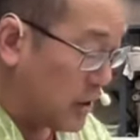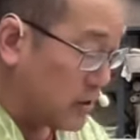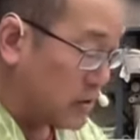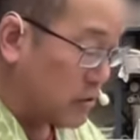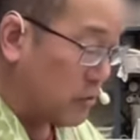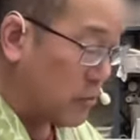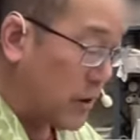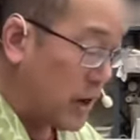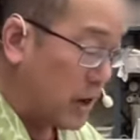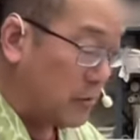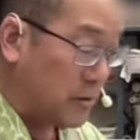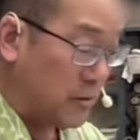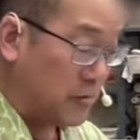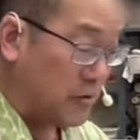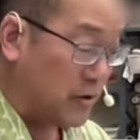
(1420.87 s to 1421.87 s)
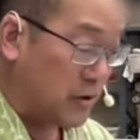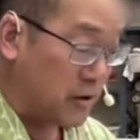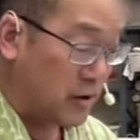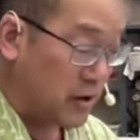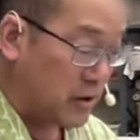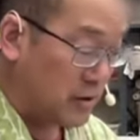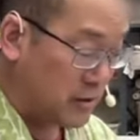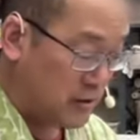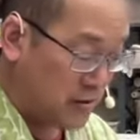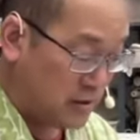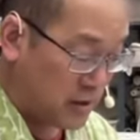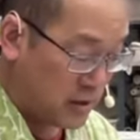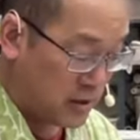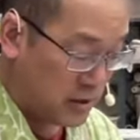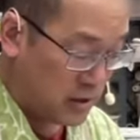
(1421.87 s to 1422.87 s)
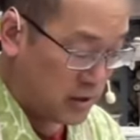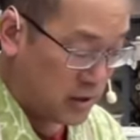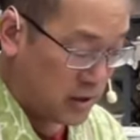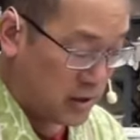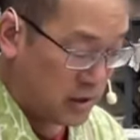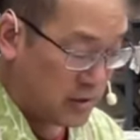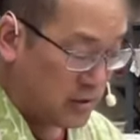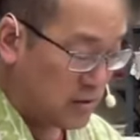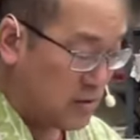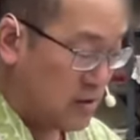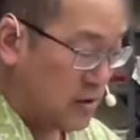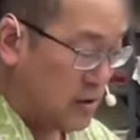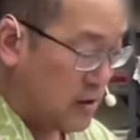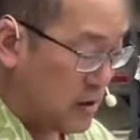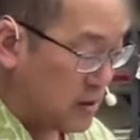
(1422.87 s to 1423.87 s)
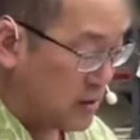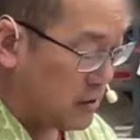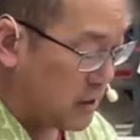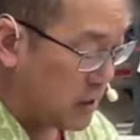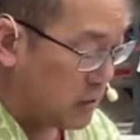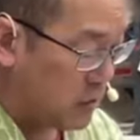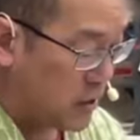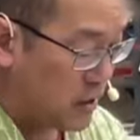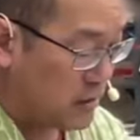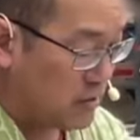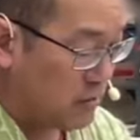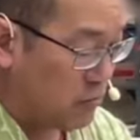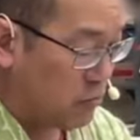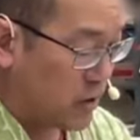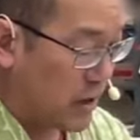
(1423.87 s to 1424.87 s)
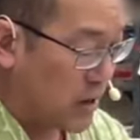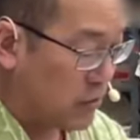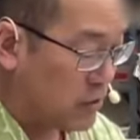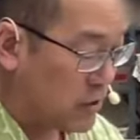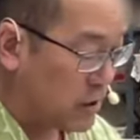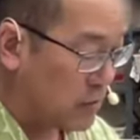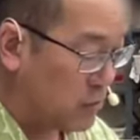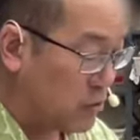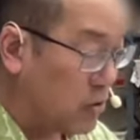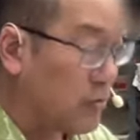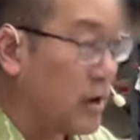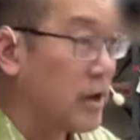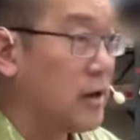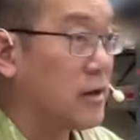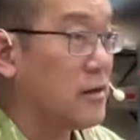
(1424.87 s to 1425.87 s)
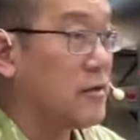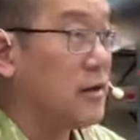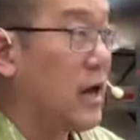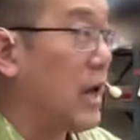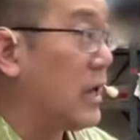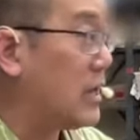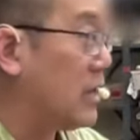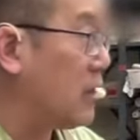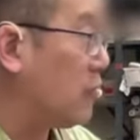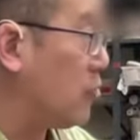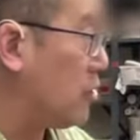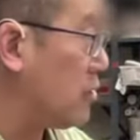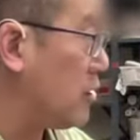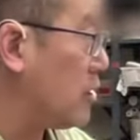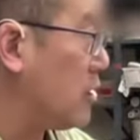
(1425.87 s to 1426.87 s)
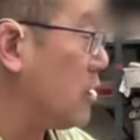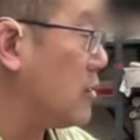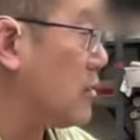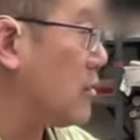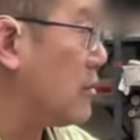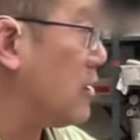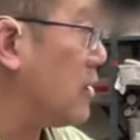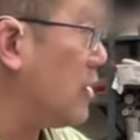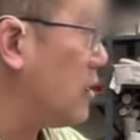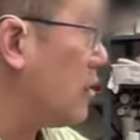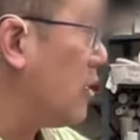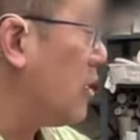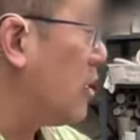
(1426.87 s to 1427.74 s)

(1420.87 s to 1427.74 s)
So problems here. It's it's it's it's not quite round anymore, right? It's sagging on one side. You guys can see that.